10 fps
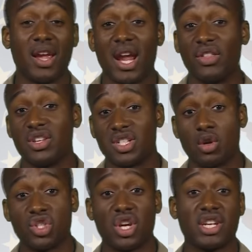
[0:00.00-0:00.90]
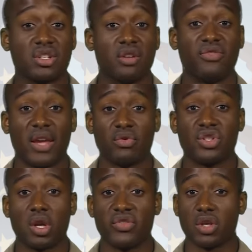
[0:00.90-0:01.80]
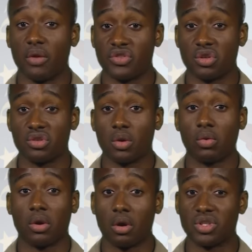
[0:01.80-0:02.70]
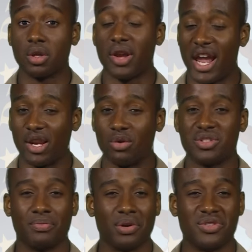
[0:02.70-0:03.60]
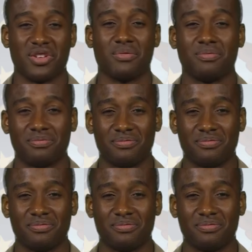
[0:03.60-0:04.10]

and the Association of Naval Service Officers will host their annual symposium.